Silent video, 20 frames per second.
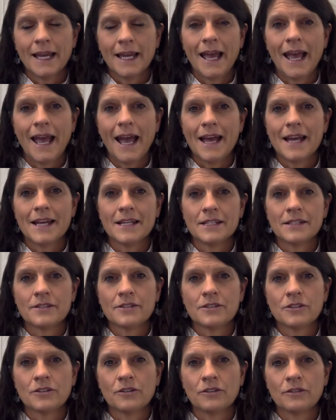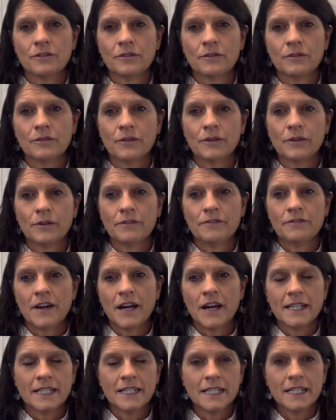and
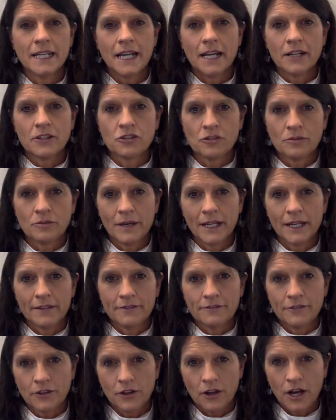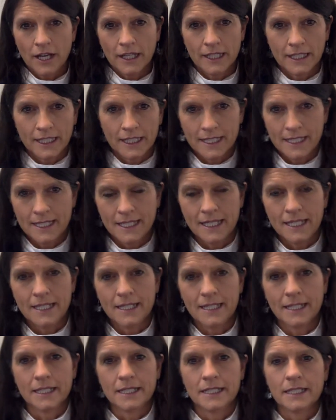finding extra money for the holiday
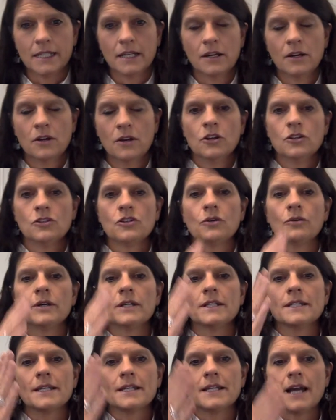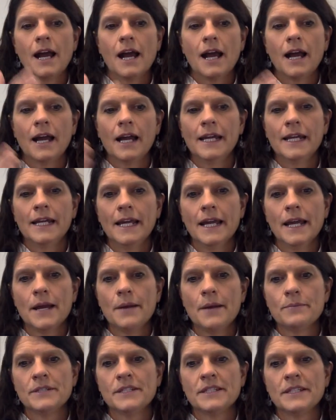season. So it's an I
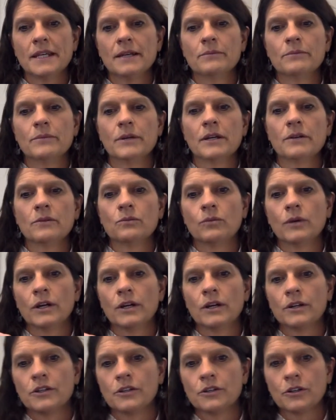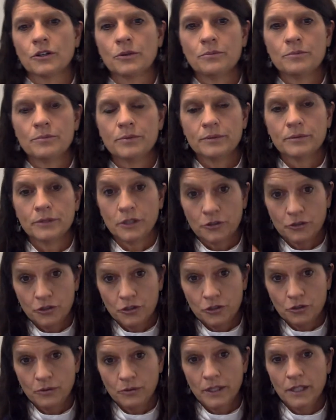am statement where you're you're
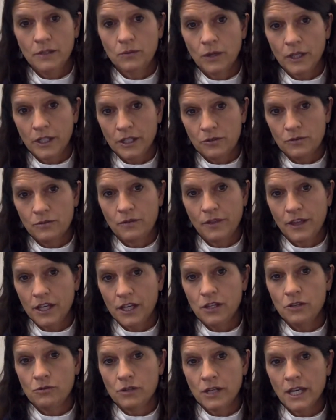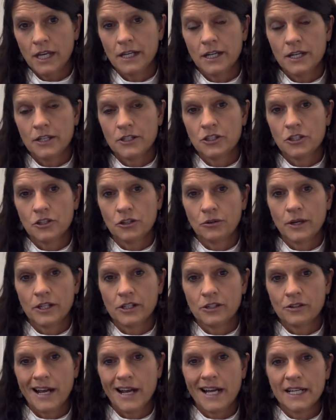doing what you think you cannot do, and
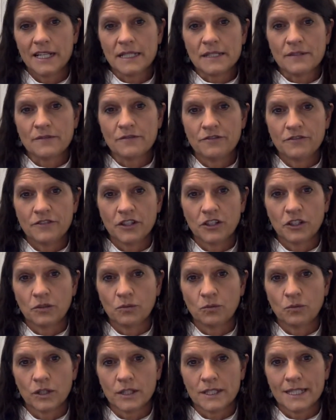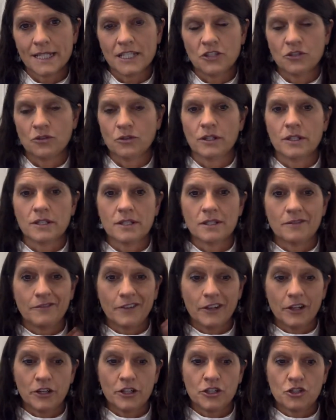you're adding some feeling words into it. This is a
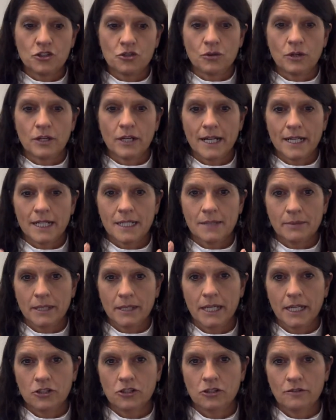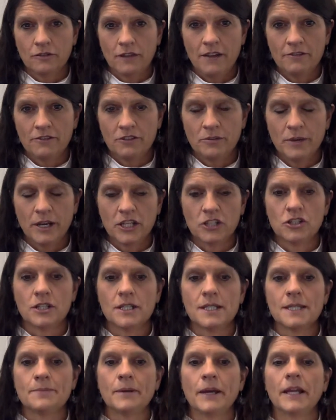very short explanation of
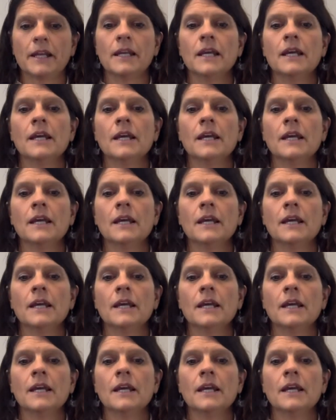affirmations, but